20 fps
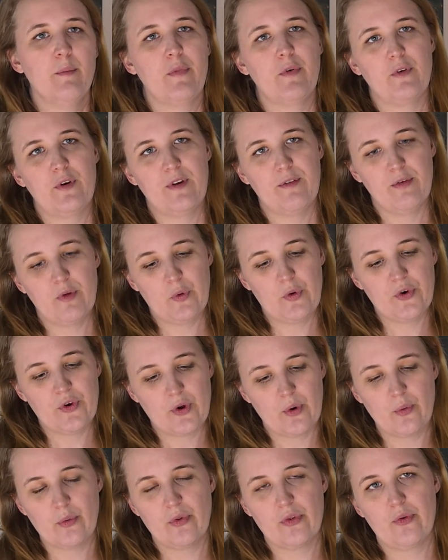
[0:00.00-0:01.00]
But if you
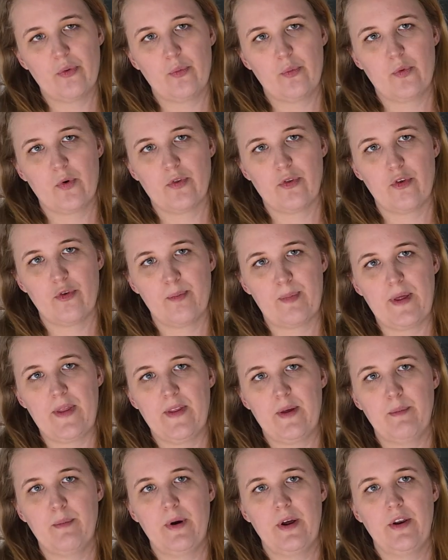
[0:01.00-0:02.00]
don't want to
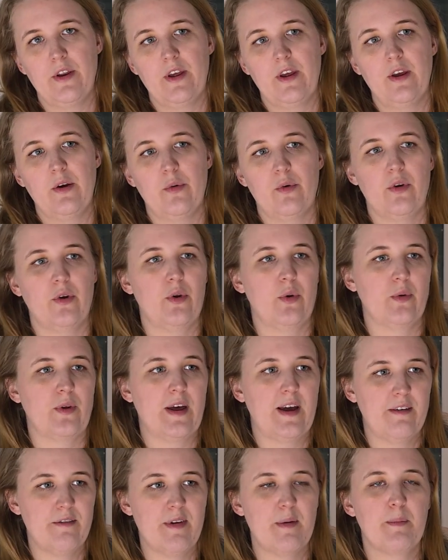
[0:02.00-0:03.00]
spend that money or you don't
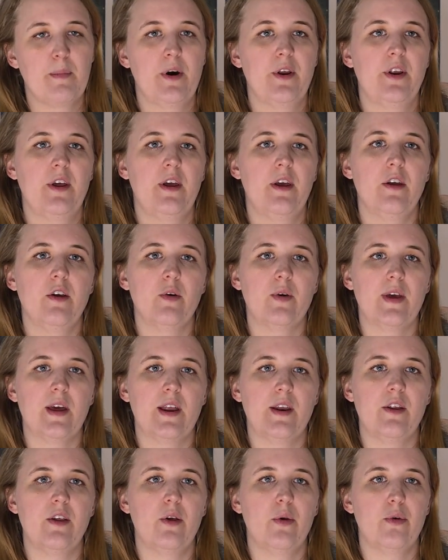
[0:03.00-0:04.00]
have that money, you
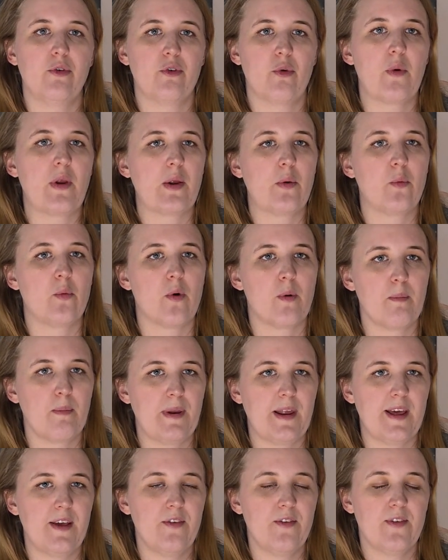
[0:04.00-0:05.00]
can use a really warm
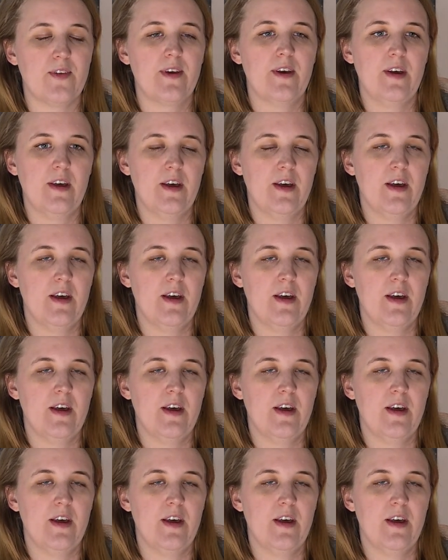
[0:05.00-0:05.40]
place,